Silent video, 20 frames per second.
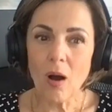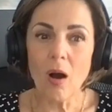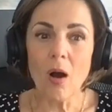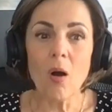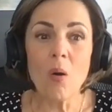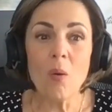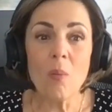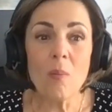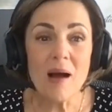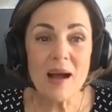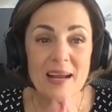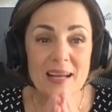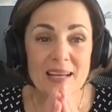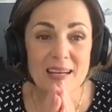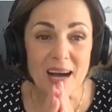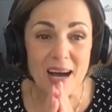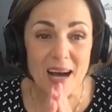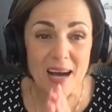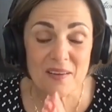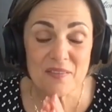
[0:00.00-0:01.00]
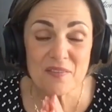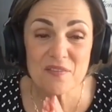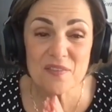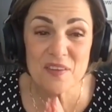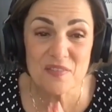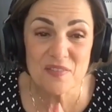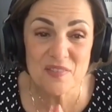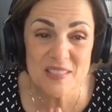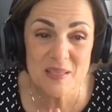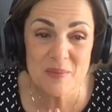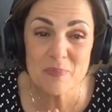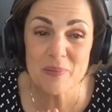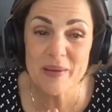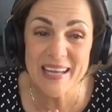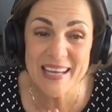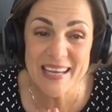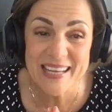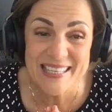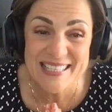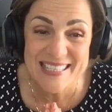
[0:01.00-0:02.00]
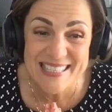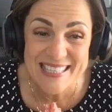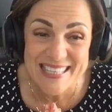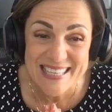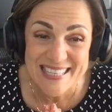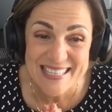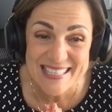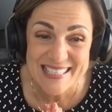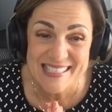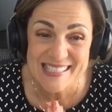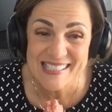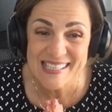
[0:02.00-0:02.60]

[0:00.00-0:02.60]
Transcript: Oh my God, 50 pages?